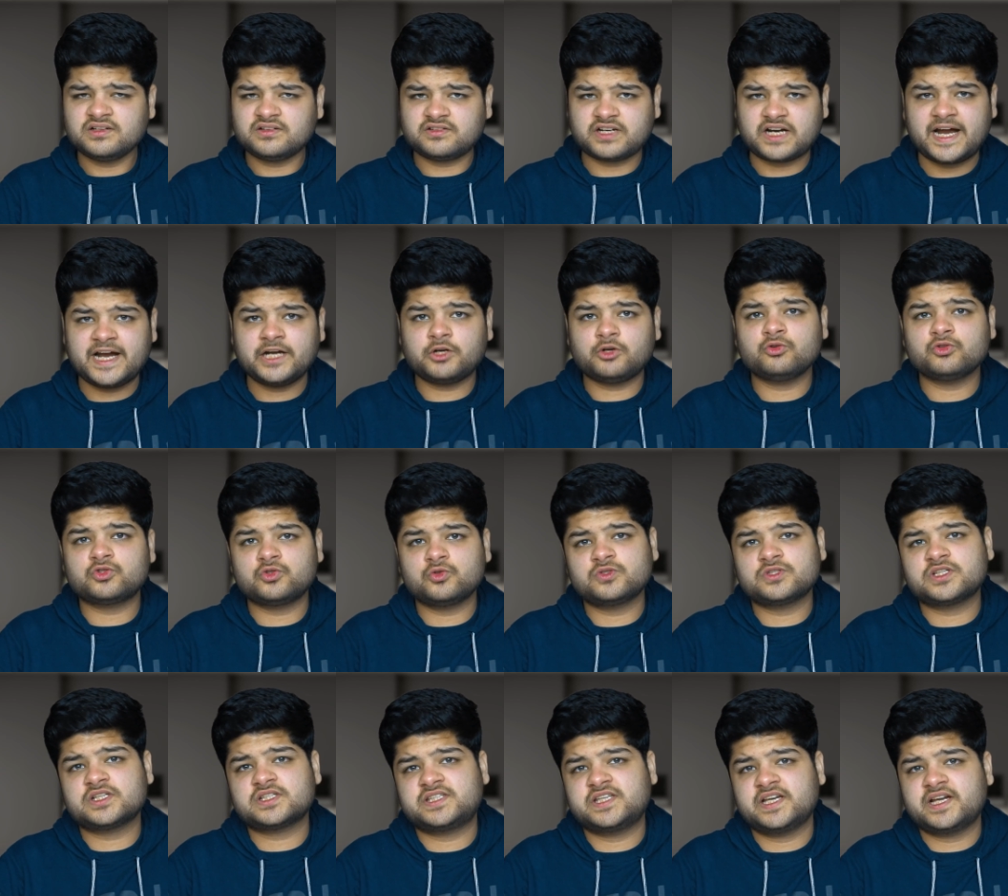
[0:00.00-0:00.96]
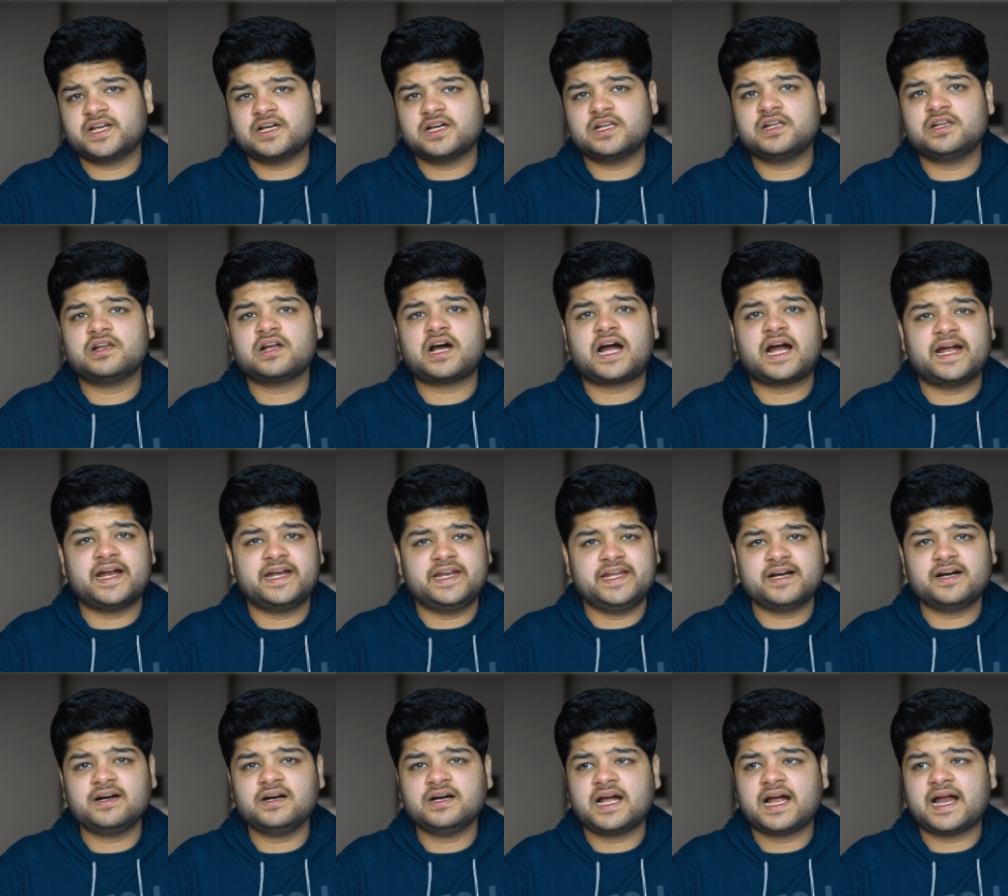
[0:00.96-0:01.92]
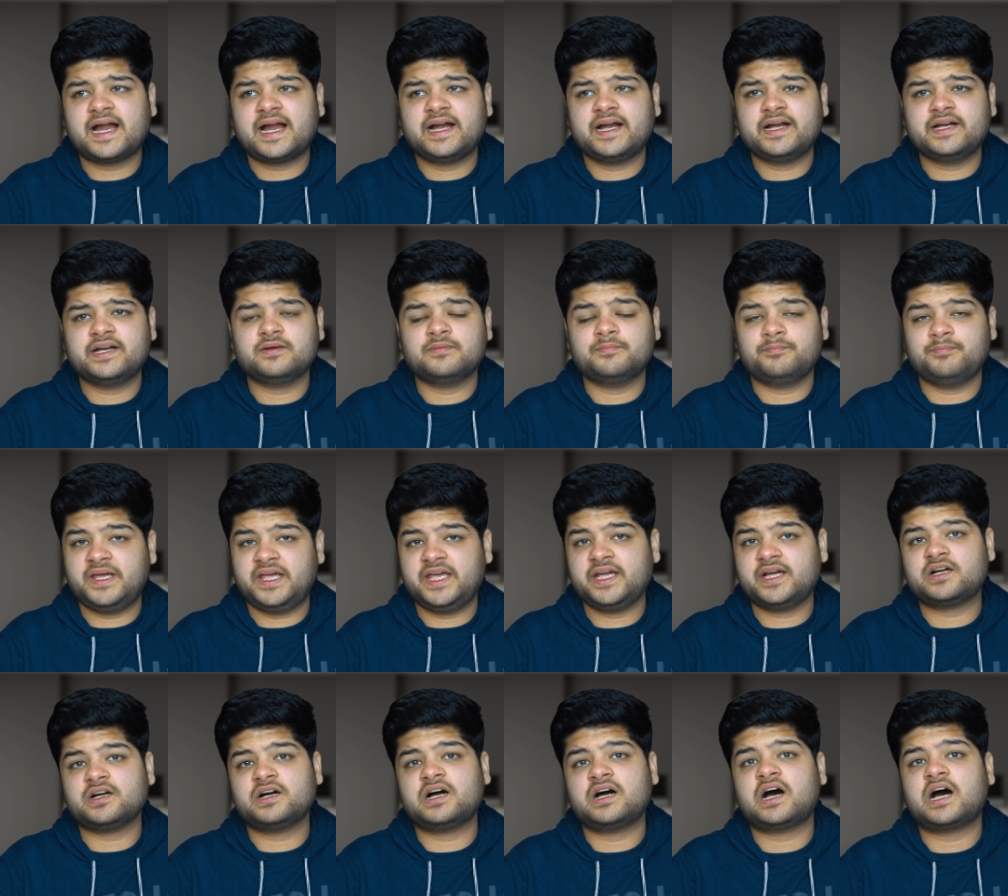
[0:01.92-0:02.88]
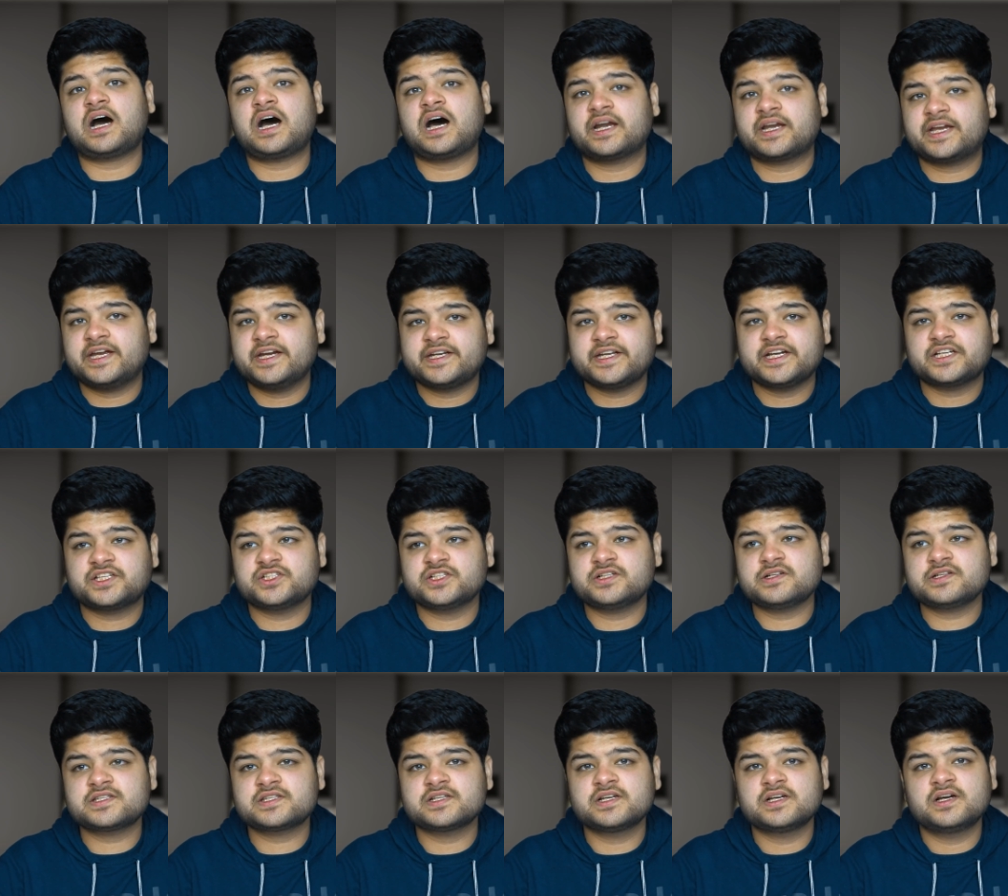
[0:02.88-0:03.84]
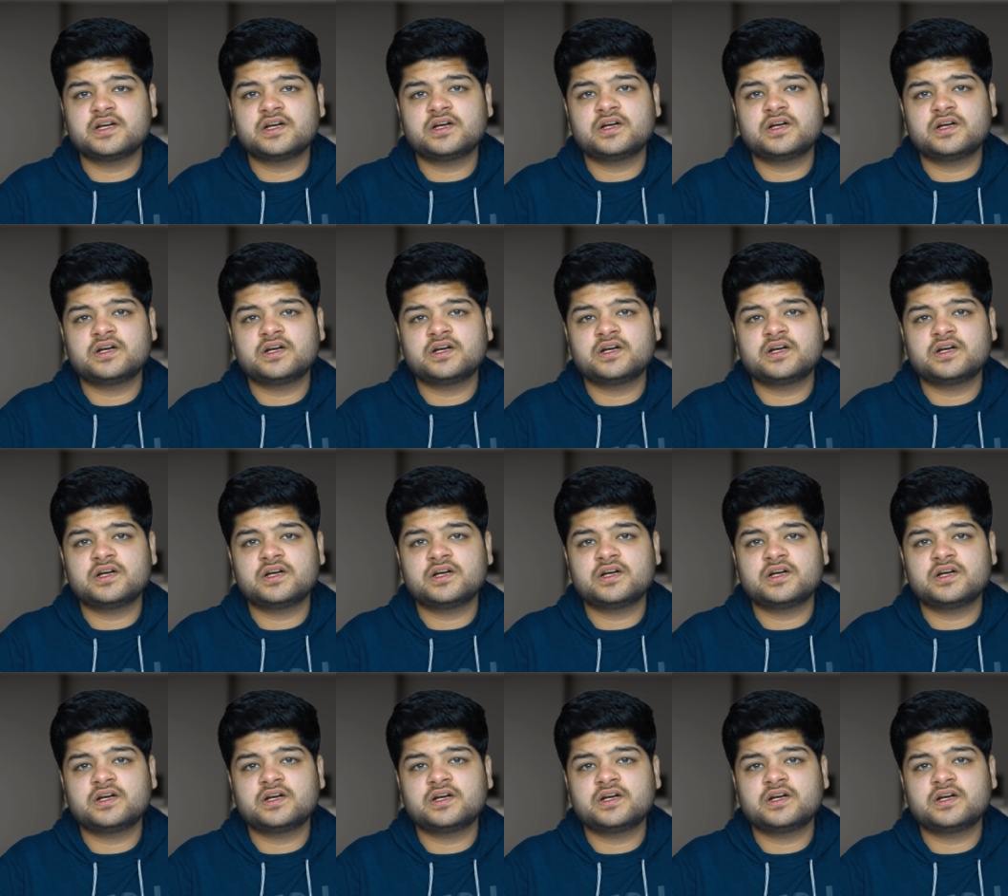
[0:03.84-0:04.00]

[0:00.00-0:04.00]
try to choose a single idea and make architectures,